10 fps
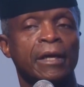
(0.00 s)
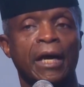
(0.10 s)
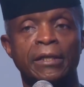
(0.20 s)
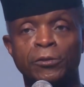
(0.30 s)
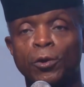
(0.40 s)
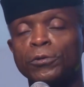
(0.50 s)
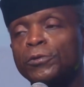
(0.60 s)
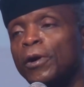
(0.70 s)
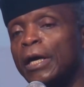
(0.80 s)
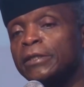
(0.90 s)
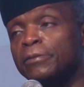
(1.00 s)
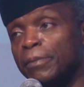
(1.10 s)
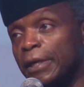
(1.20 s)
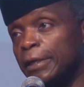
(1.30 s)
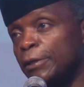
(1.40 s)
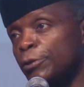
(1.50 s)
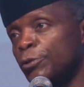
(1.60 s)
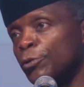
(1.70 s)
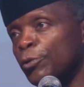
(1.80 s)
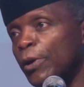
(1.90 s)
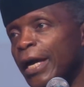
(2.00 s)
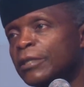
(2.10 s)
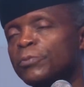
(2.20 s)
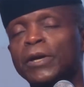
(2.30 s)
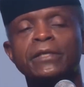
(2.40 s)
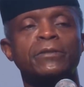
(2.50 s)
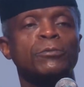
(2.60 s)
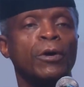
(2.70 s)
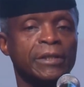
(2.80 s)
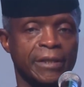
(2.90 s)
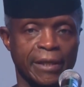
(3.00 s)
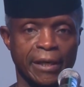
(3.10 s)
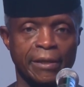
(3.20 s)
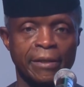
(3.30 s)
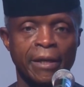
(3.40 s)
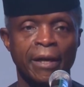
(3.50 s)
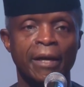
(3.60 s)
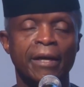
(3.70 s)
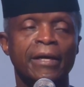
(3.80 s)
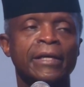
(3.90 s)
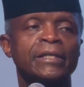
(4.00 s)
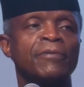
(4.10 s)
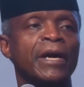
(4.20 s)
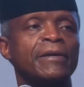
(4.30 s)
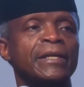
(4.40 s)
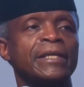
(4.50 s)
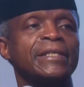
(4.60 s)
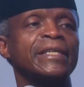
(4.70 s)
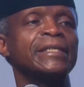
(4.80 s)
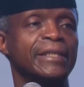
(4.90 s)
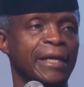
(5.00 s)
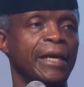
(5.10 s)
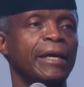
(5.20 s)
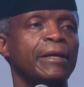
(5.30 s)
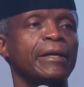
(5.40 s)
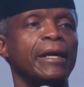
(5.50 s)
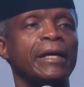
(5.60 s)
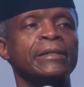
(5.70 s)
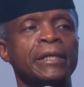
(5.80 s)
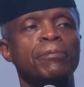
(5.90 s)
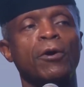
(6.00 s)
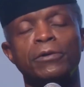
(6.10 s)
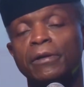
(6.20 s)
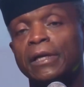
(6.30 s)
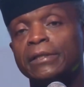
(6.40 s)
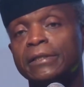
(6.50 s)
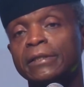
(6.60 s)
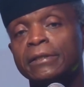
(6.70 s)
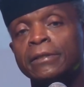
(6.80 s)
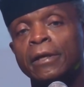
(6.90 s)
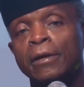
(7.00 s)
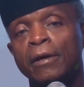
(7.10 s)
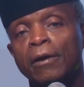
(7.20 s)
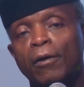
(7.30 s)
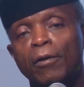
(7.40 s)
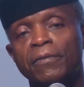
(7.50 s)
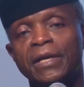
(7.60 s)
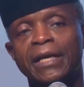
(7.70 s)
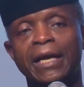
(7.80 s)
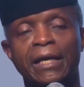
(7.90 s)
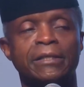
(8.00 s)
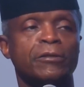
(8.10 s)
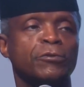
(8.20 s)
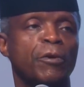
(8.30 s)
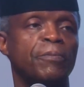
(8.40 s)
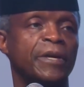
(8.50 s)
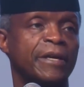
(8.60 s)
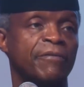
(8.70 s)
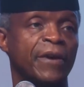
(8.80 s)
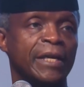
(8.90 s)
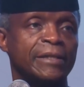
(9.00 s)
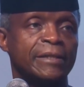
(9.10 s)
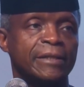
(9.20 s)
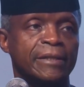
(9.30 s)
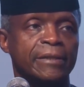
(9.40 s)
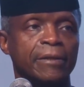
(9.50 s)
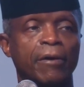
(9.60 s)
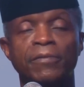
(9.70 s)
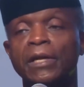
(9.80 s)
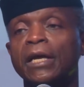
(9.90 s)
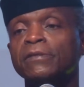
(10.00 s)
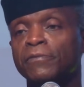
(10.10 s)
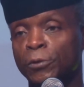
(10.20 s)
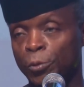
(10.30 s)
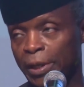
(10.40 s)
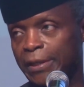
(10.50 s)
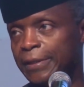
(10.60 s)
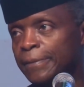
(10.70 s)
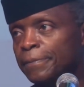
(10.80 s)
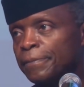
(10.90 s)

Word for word: and he's also asked me to express once again his very sincere and deep condolences on the catastrophic events of the last few weeks.